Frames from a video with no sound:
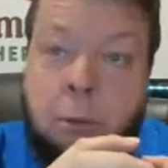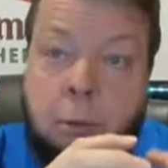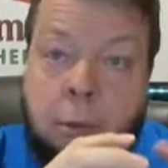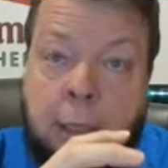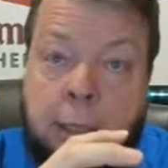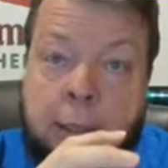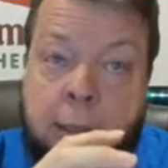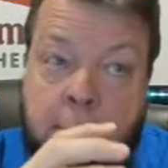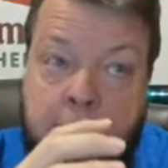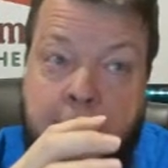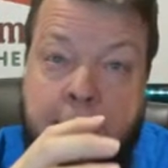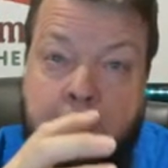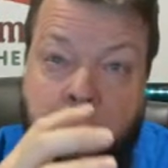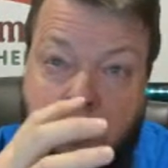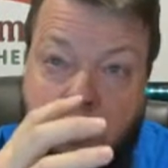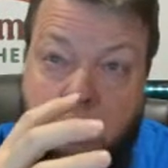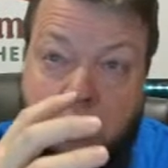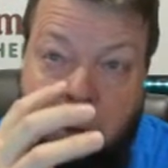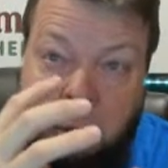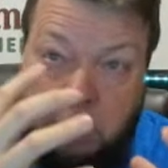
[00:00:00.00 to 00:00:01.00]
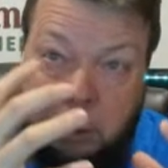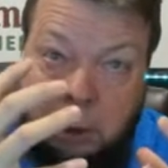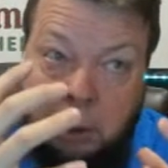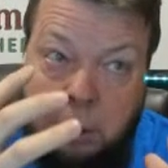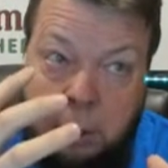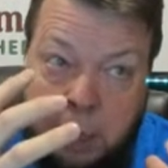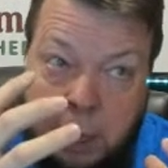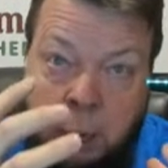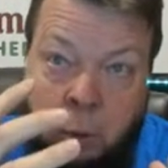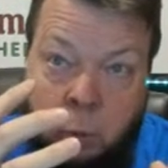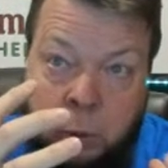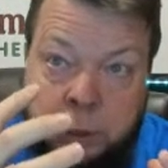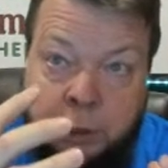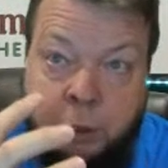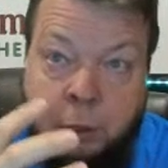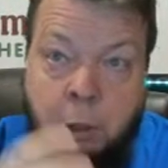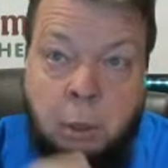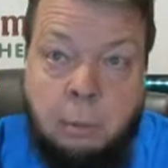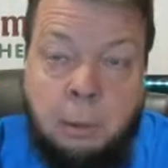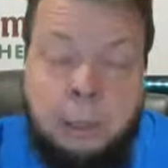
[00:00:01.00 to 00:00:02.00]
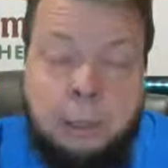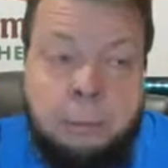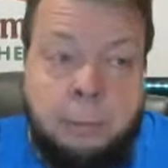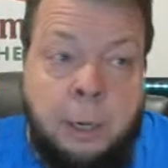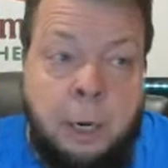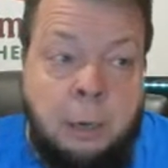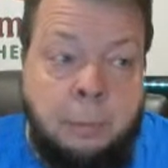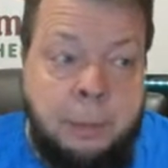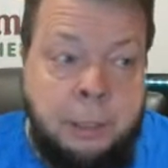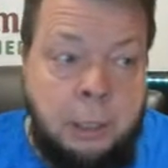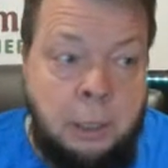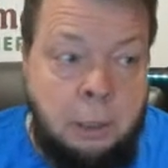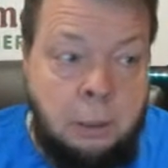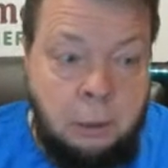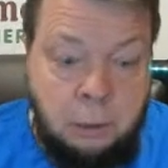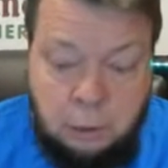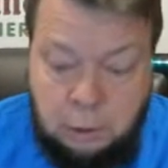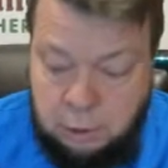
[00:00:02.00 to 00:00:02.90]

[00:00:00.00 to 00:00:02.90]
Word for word: That's that's how Western herbalism ought to be done.